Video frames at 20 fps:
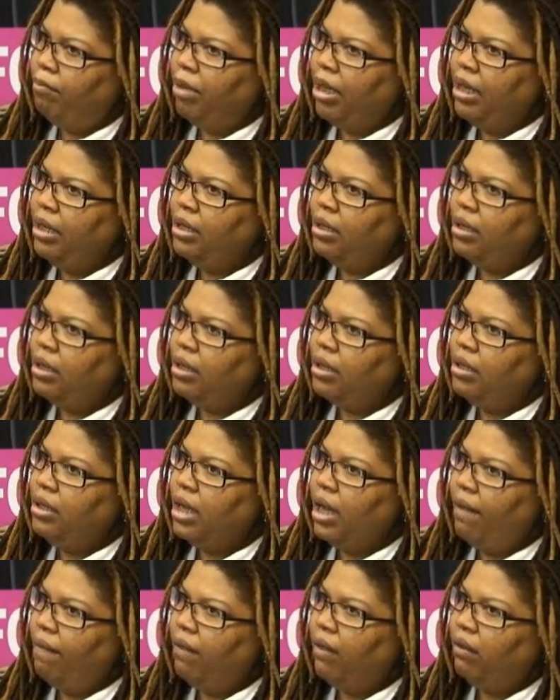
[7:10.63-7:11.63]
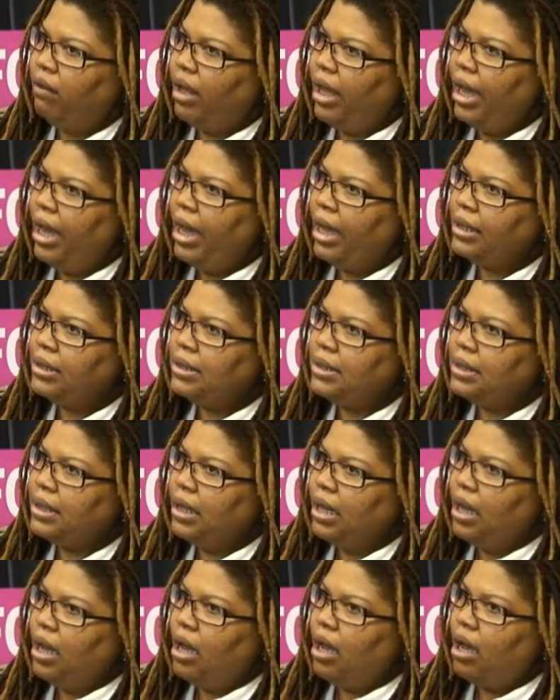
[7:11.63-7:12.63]
But nonetheless,
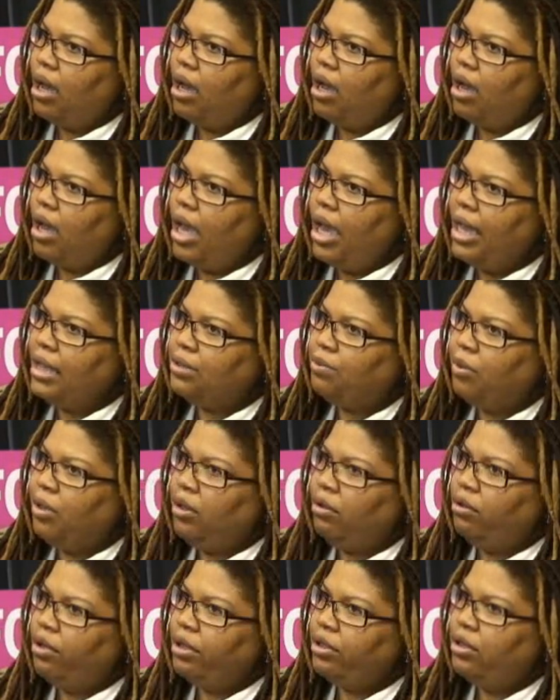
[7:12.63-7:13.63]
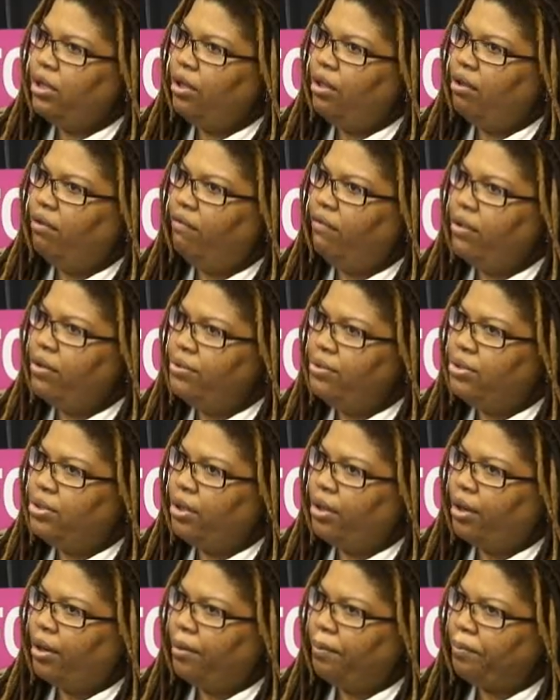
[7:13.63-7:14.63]
as we look to the
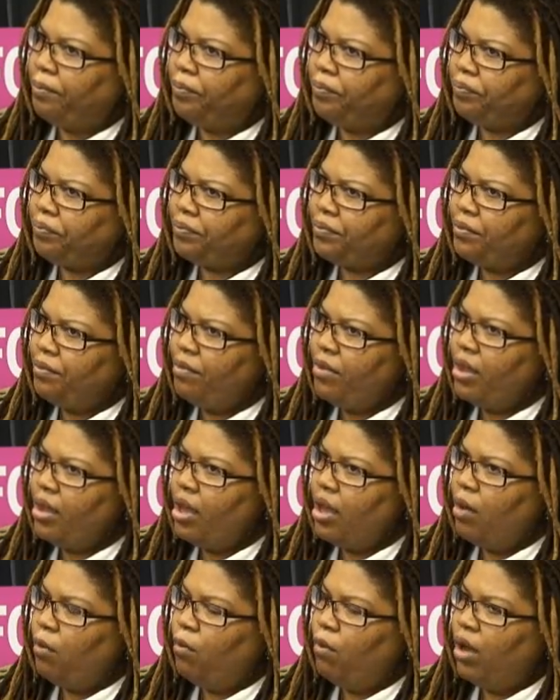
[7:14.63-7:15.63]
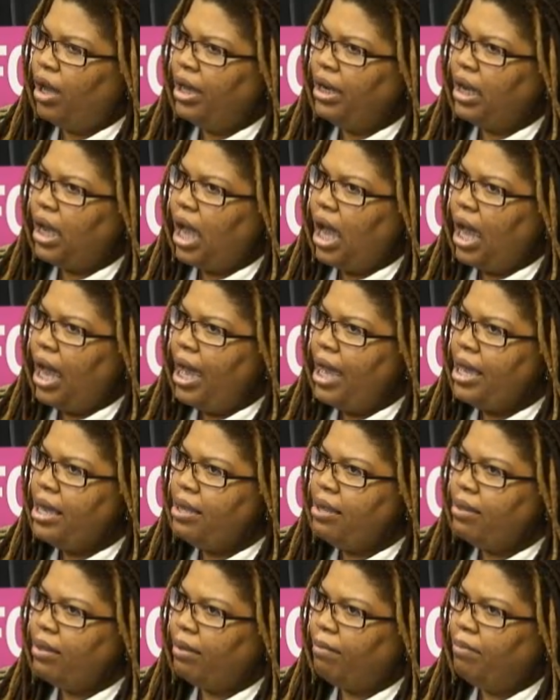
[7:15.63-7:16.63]
future,
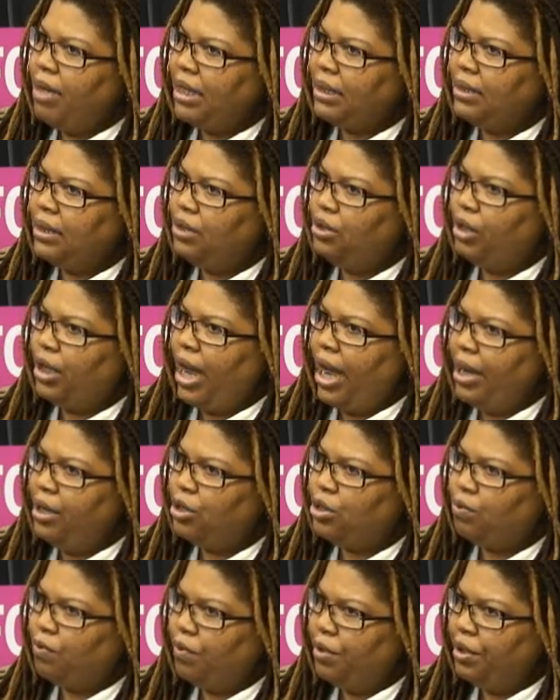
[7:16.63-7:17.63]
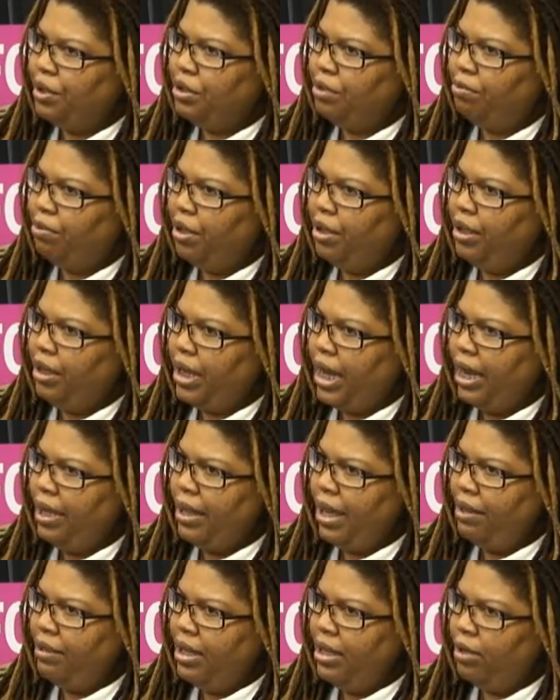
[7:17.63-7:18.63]
the message that I just wanted to bring tonight,
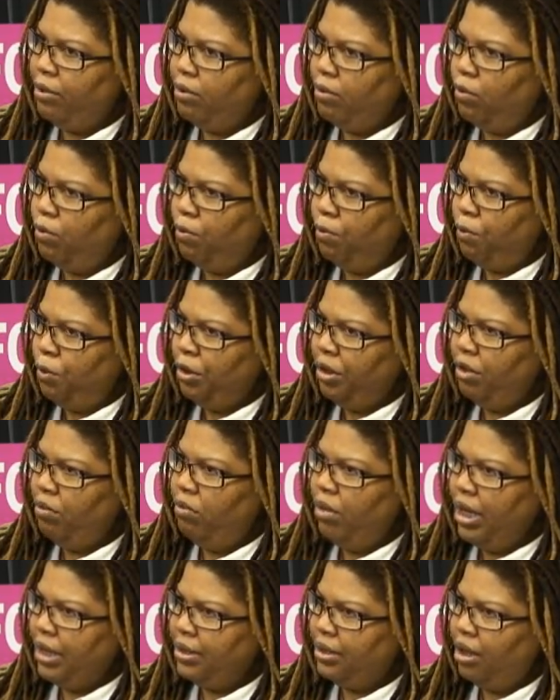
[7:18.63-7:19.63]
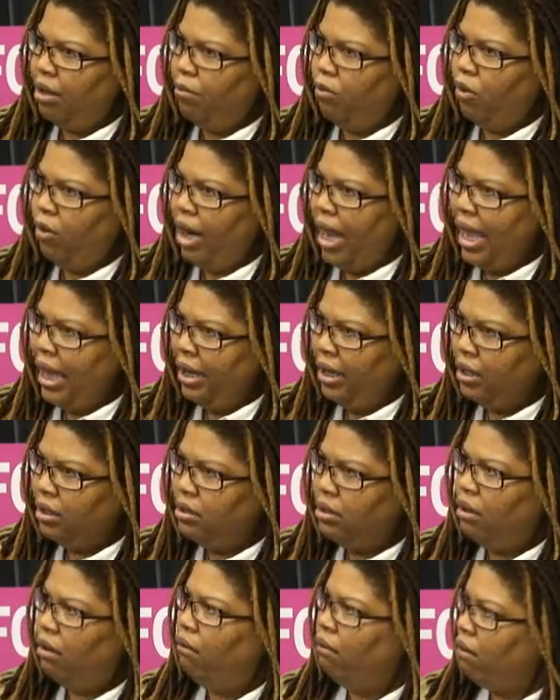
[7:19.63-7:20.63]
I think really rests on more
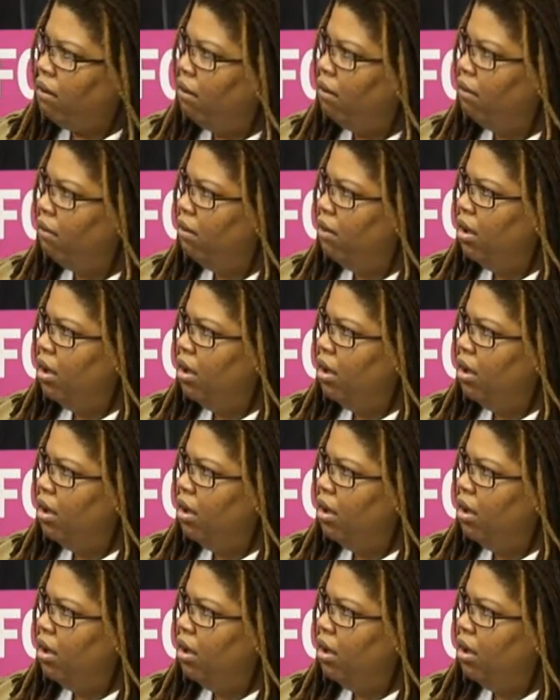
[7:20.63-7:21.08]
anecdotal